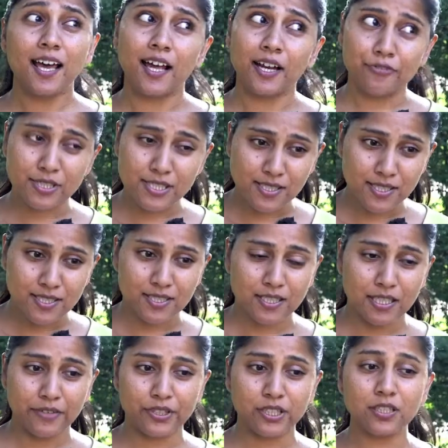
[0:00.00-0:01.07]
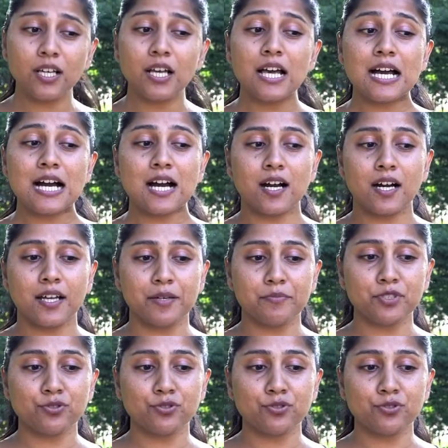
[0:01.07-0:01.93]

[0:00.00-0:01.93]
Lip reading: At research level, I am